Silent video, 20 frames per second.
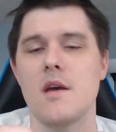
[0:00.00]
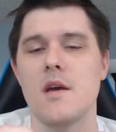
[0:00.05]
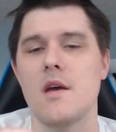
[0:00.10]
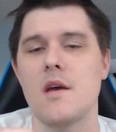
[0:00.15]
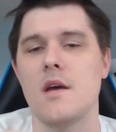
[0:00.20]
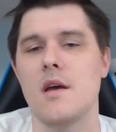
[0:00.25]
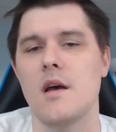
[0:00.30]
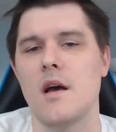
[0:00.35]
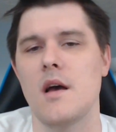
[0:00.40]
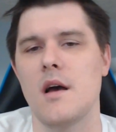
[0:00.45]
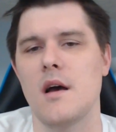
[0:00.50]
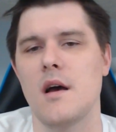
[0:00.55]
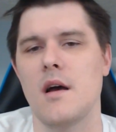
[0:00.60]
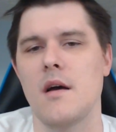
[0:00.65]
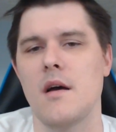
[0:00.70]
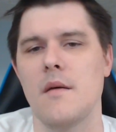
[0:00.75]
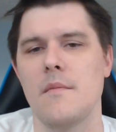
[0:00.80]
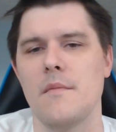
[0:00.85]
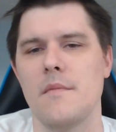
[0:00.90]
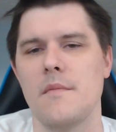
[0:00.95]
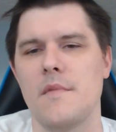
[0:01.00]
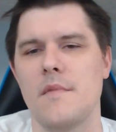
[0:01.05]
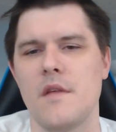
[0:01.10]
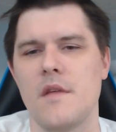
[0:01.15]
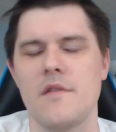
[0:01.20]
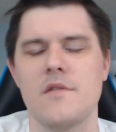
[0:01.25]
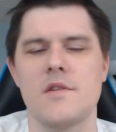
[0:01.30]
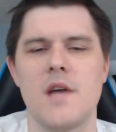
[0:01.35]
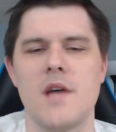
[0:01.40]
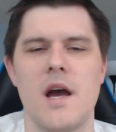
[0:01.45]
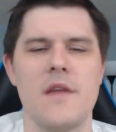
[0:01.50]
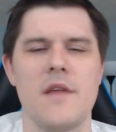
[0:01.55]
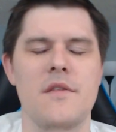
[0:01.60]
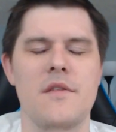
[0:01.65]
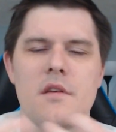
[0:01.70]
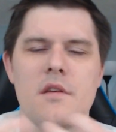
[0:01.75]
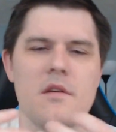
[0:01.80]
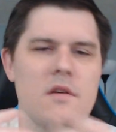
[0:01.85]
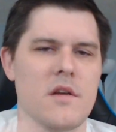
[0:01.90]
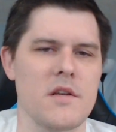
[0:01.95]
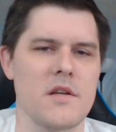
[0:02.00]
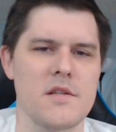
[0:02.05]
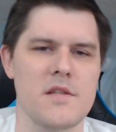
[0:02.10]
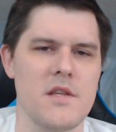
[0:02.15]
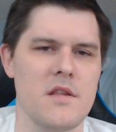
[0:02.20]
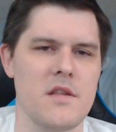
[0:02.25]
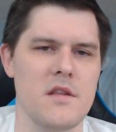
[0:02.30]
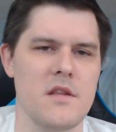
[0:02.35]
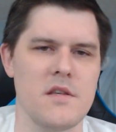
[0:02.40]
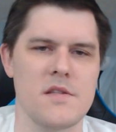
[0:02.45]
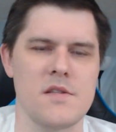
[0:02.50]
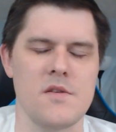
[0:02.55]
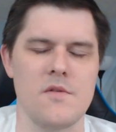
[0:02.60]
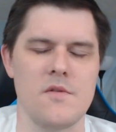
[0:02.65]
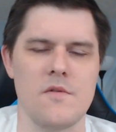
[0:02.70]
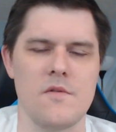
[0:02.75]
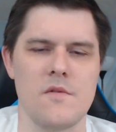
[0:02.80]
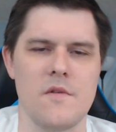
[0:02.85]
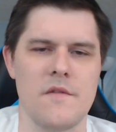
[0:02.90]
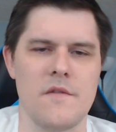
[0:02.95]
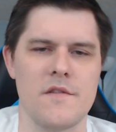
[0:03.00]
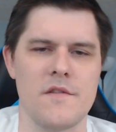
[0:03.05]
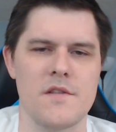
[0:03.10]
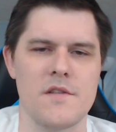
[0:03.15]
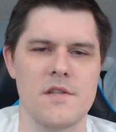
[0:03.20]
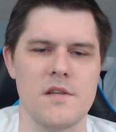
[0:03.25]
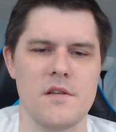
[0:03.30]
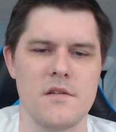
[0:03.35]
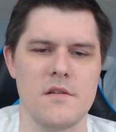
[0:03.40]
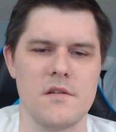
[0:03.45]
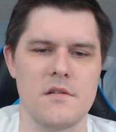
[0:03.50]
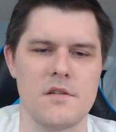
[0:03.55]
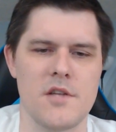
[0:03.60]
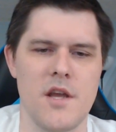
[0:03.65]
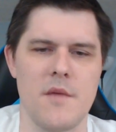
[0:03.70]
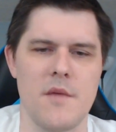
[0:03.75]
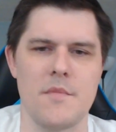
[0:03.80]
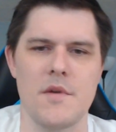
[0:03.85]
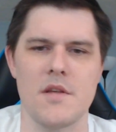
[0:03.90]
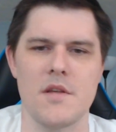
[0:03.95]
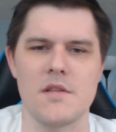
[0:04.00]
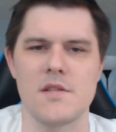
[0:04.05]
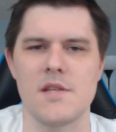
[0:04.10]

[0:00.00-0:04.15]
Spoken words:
I think you're going to see these two if it's in Champions.